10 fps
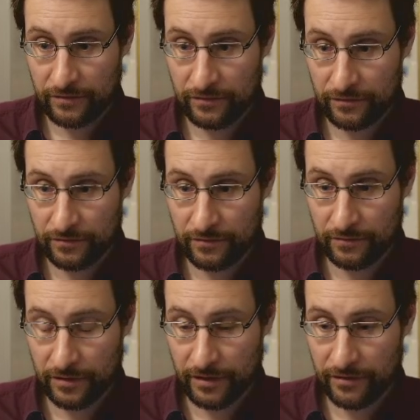
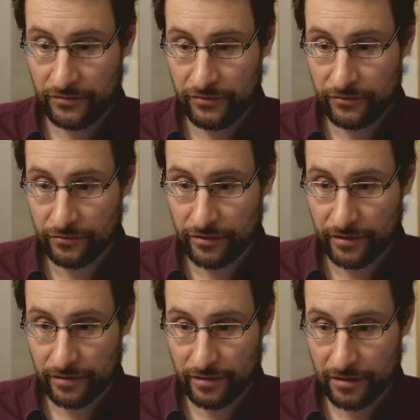to endure
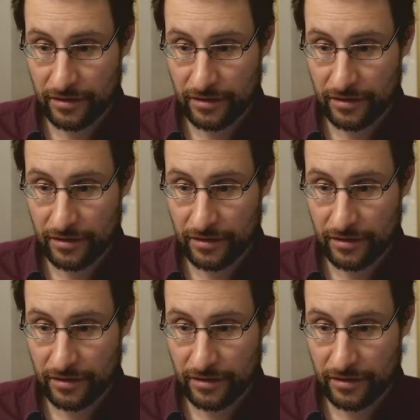a